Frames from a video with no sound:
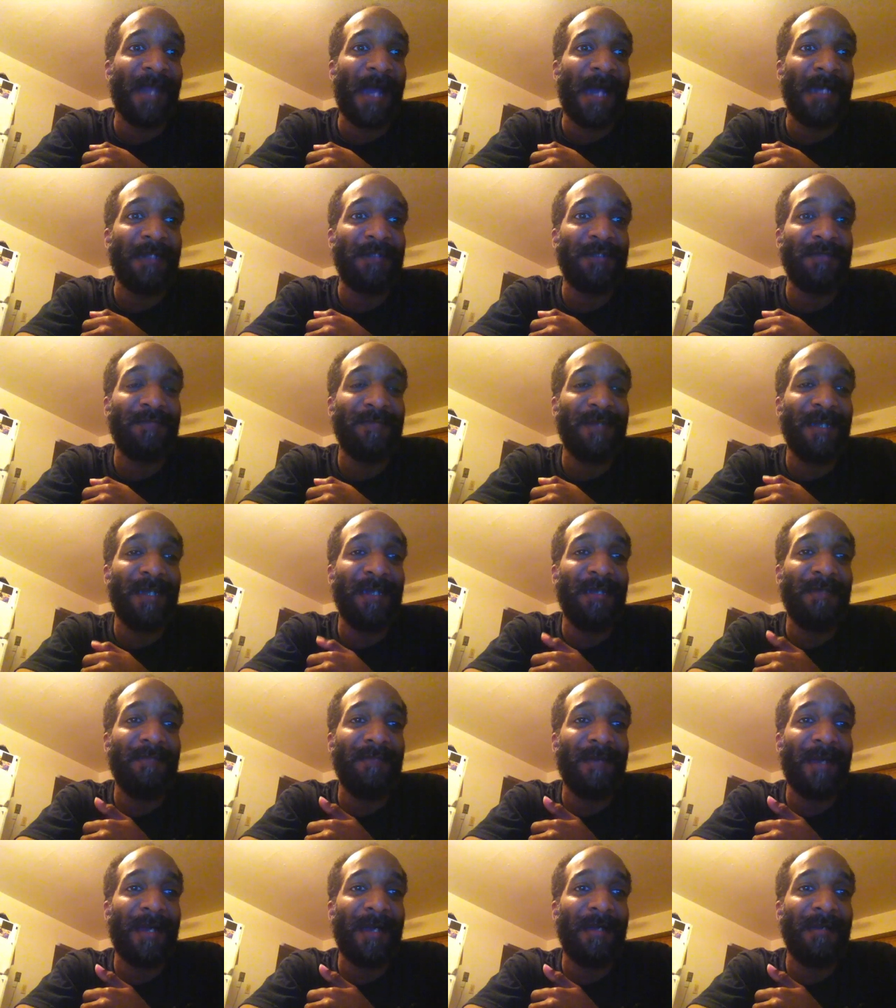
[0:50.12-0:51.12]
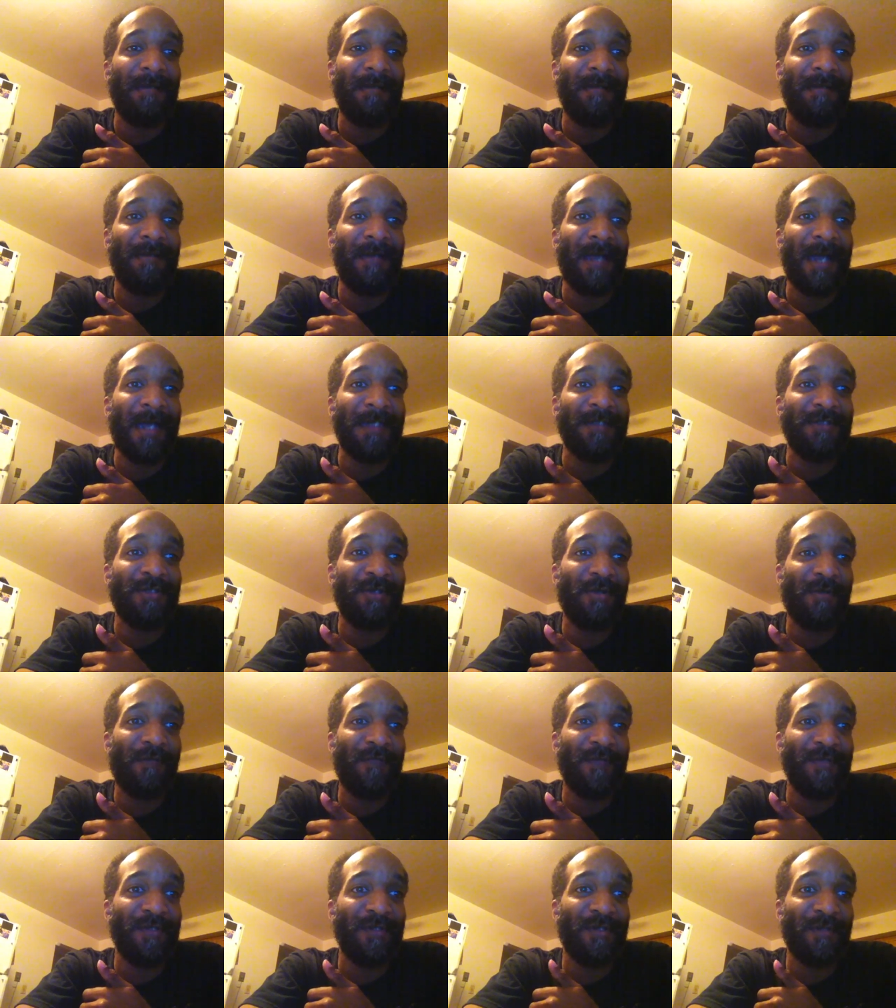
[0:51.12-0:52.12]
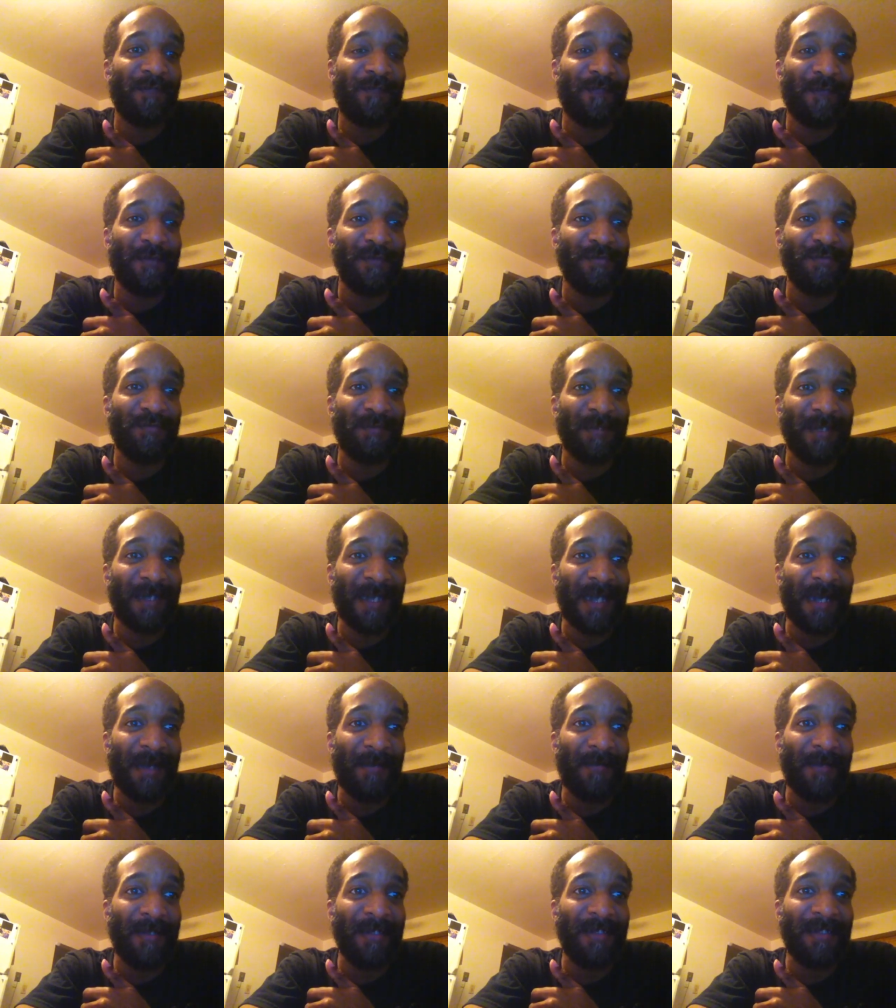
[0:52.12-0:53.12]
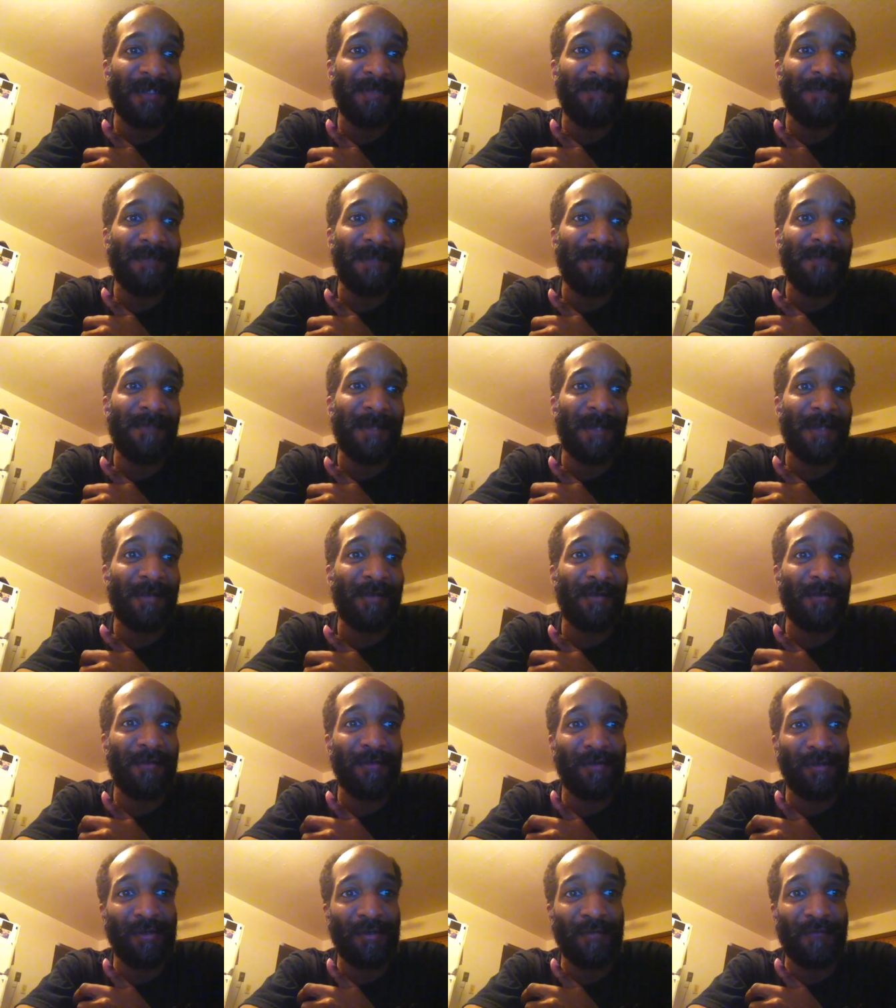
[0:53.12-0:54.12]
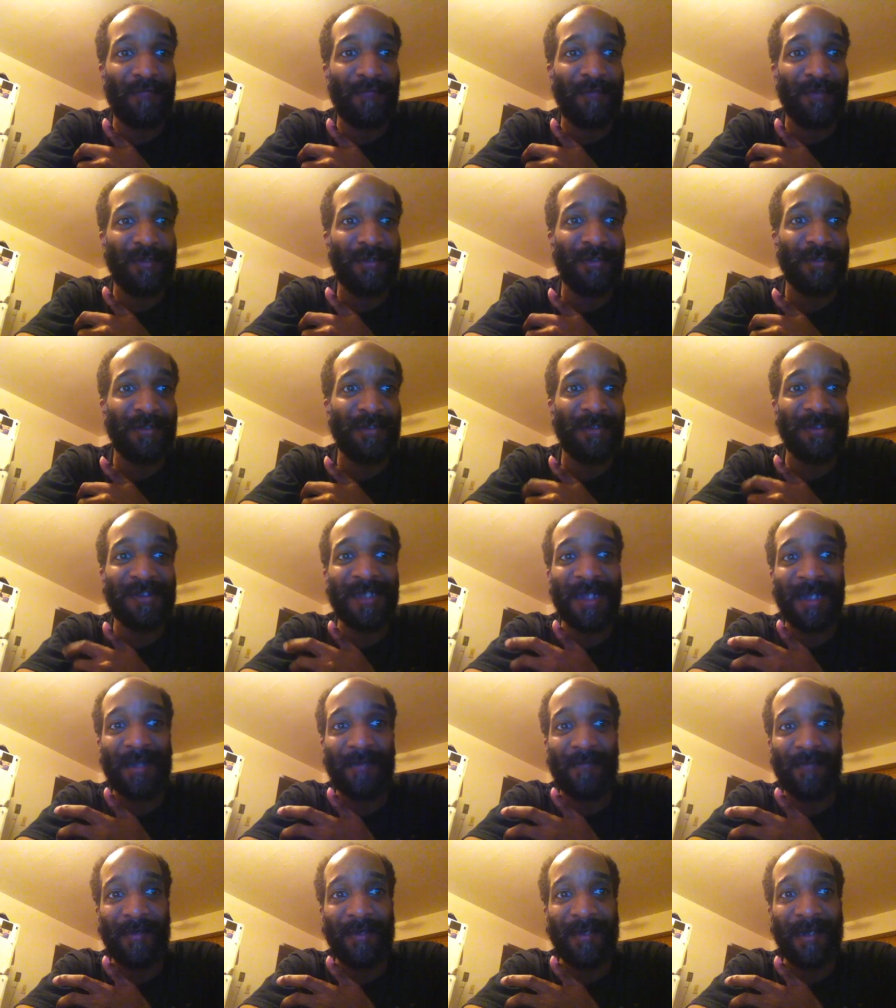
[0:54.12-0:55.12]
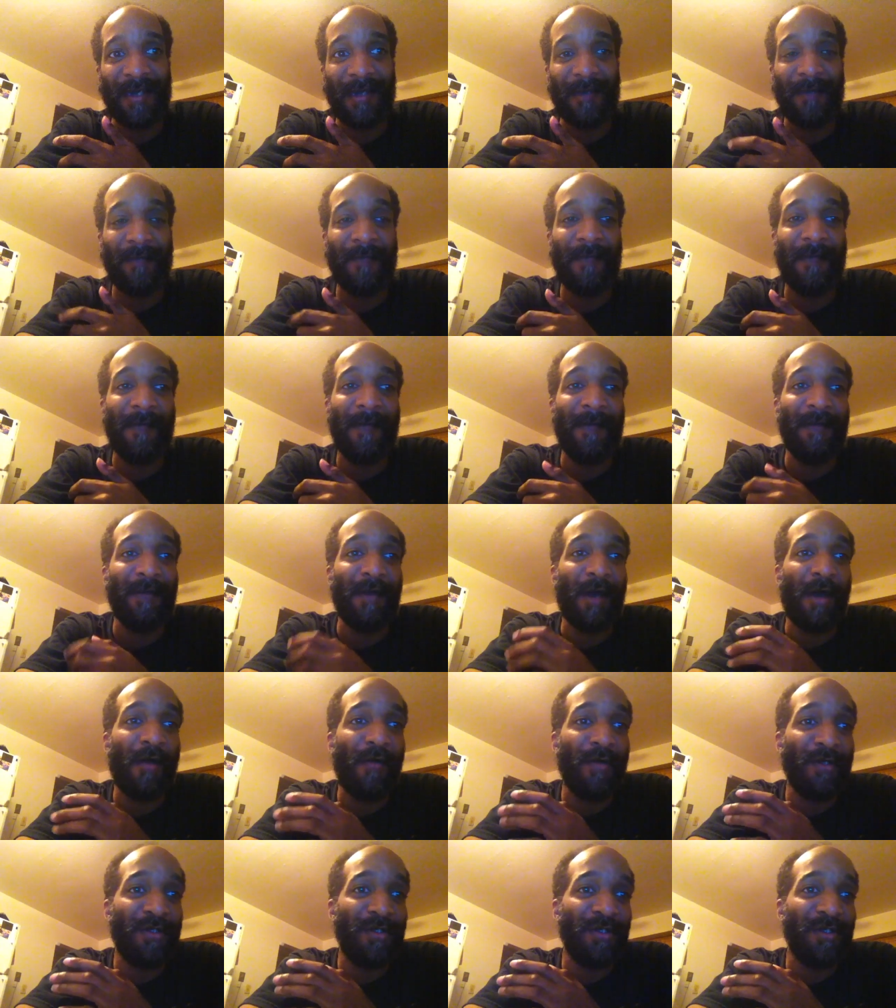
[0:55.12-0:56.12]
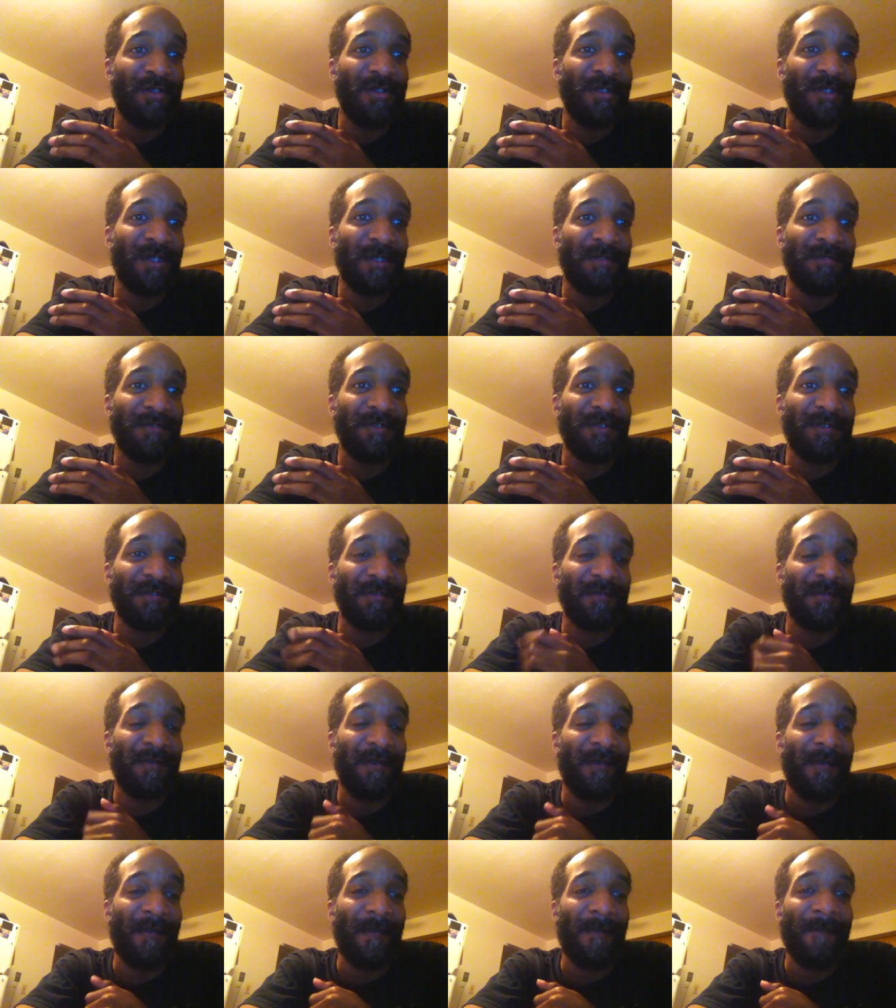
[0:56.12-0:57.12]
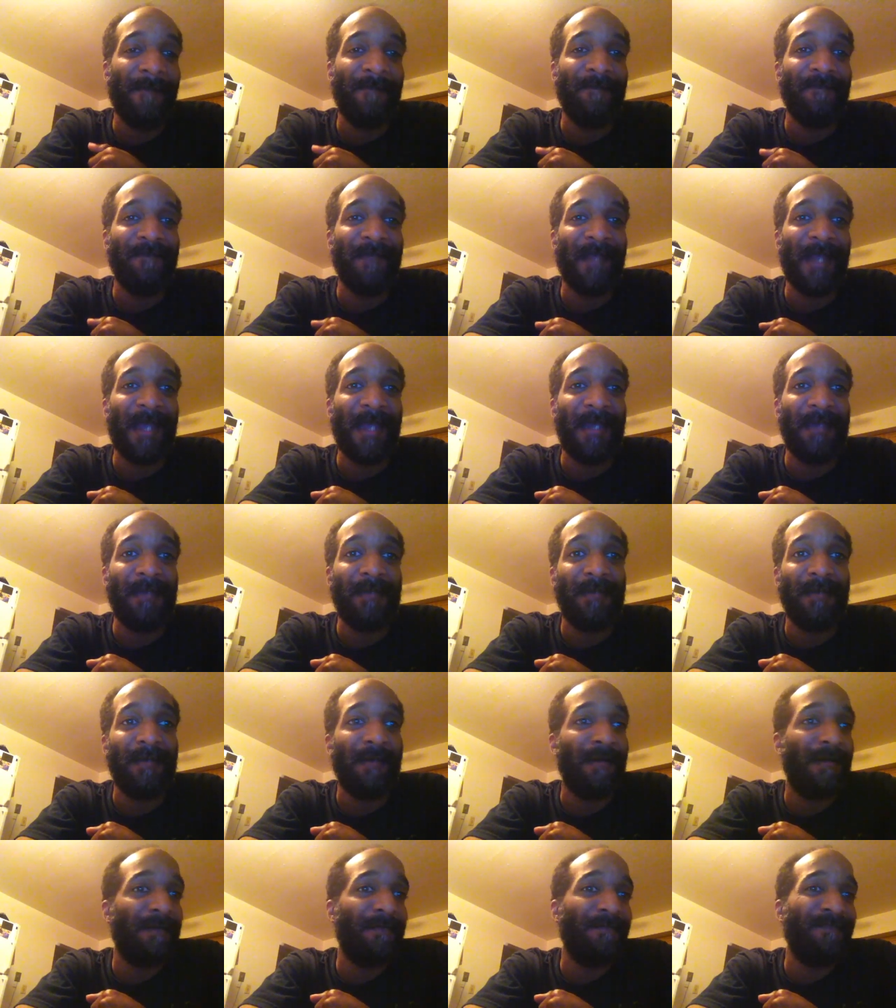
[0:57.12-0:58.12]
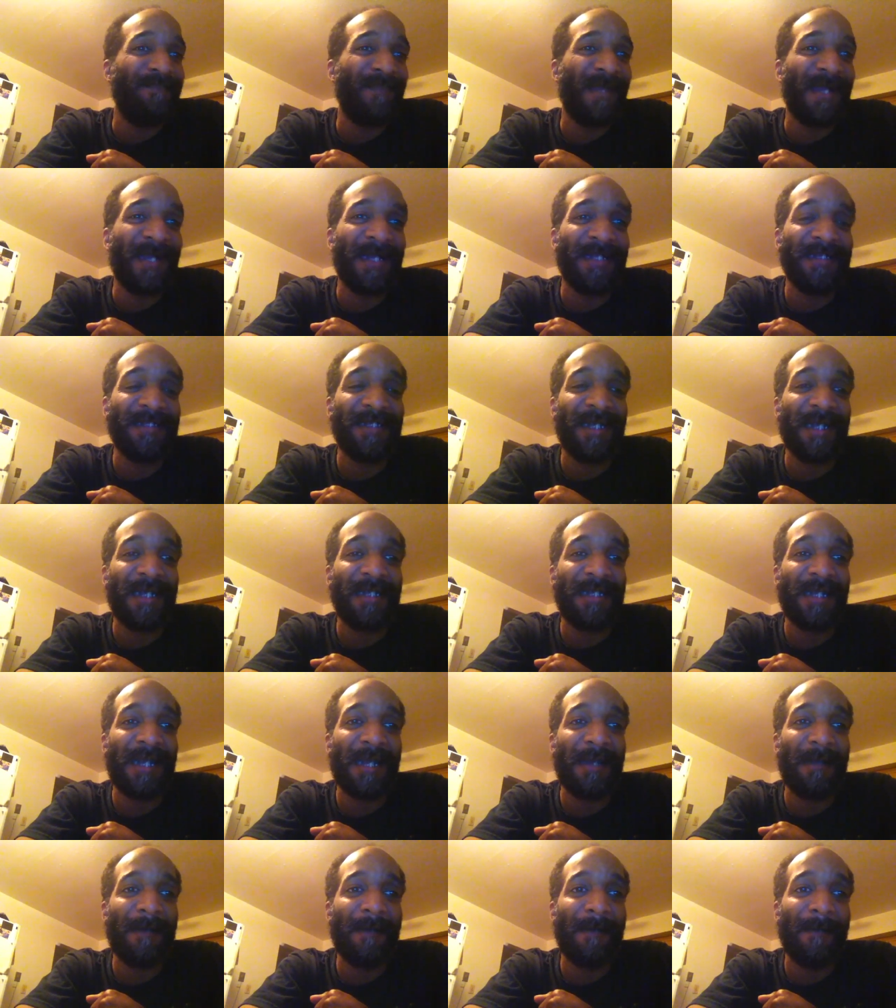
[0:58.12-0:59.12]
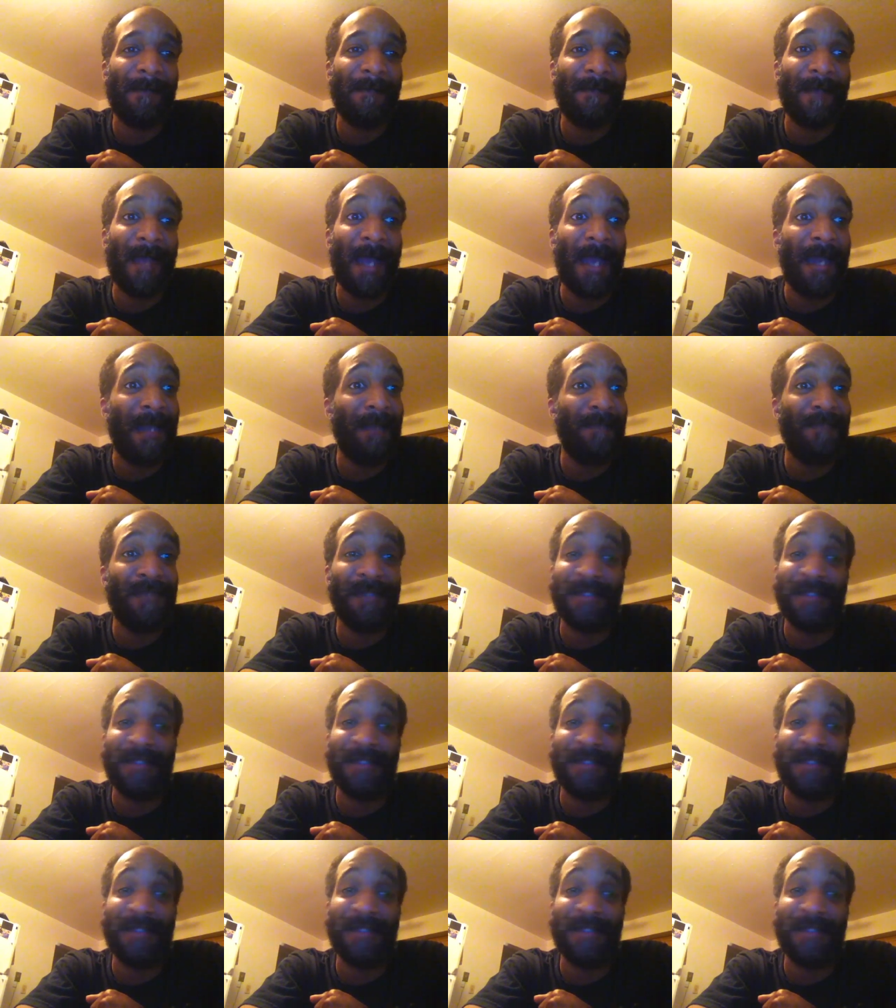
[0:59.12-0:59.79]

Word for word: After me and my ex girlfriend took the first one out, and then me and my current girlfriend took the second one out all went to the dumpster. And um, like I said, that um, I had a